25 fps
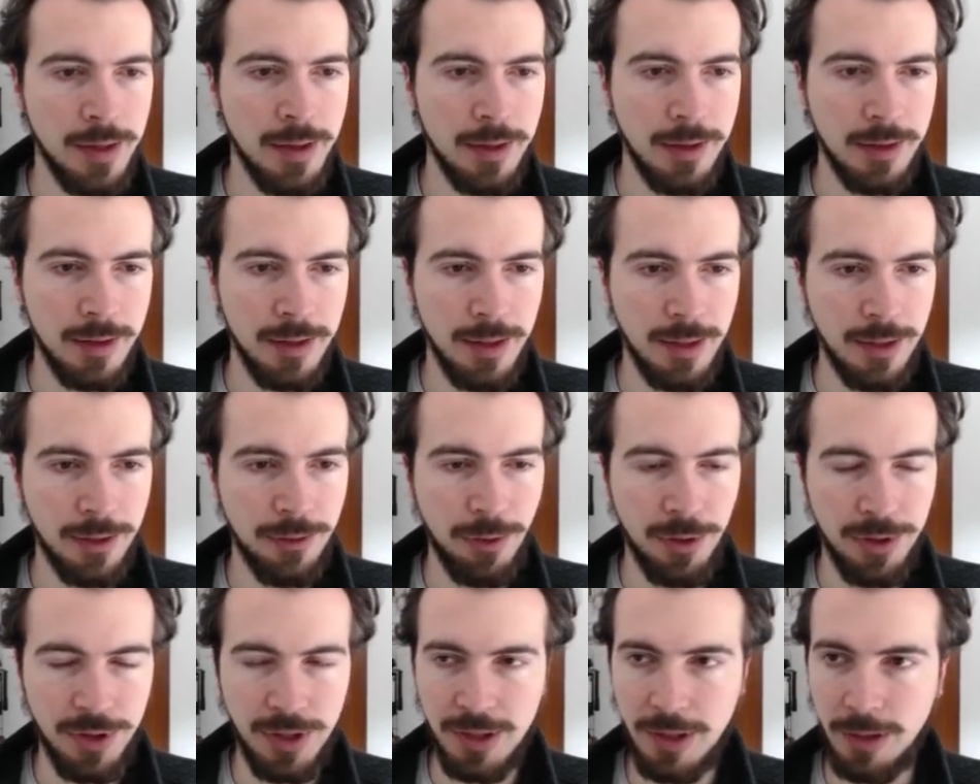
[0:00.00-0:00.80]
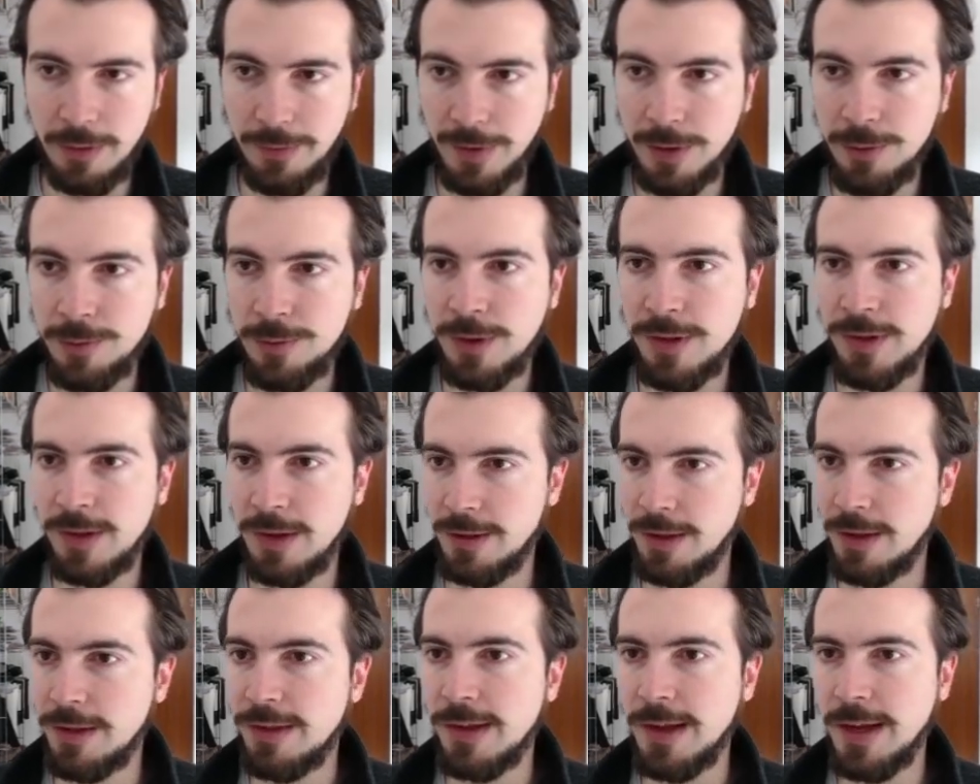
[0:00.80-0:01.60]
The quantity of interest in
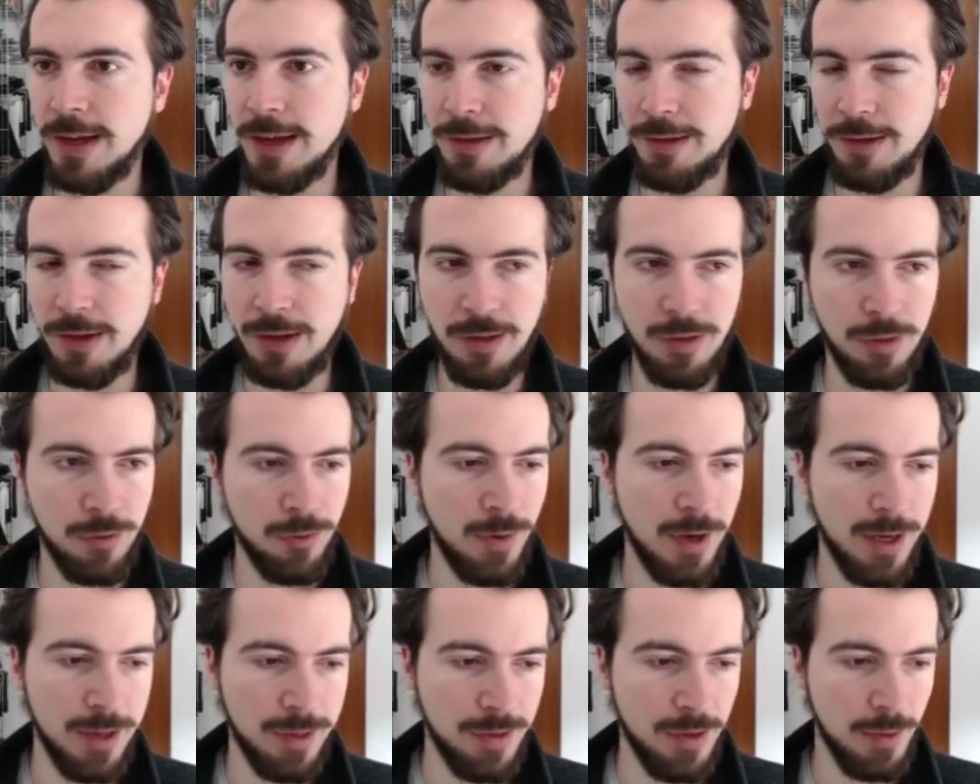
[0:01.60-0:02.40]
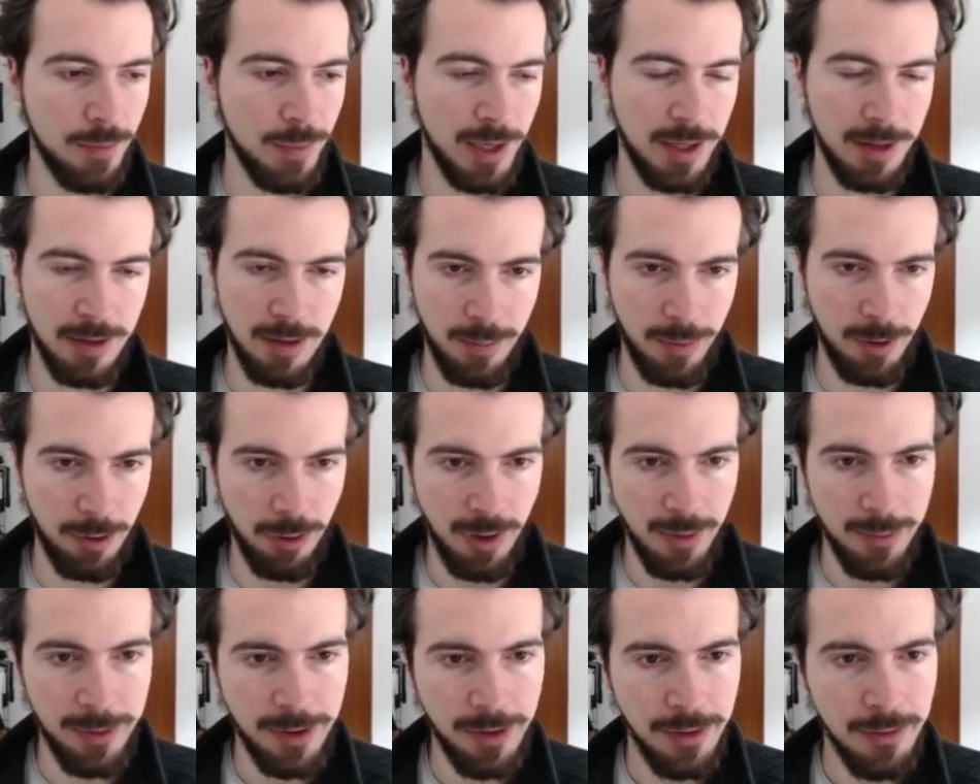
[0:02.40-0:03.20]
this case is quite simply the
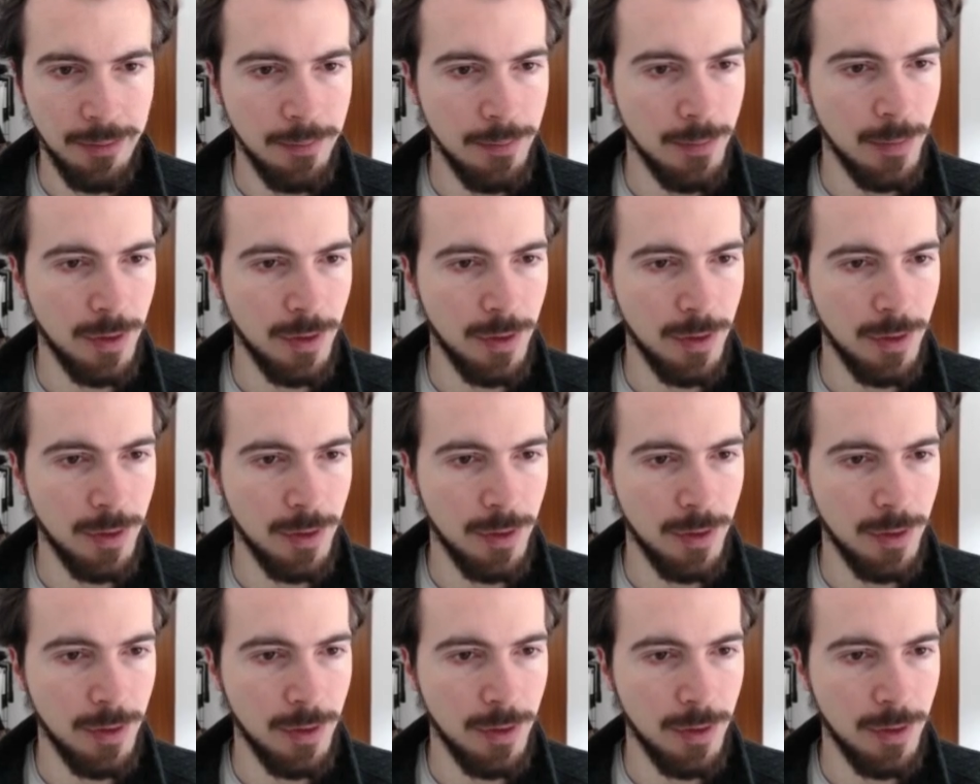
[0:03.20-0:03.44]
parameter.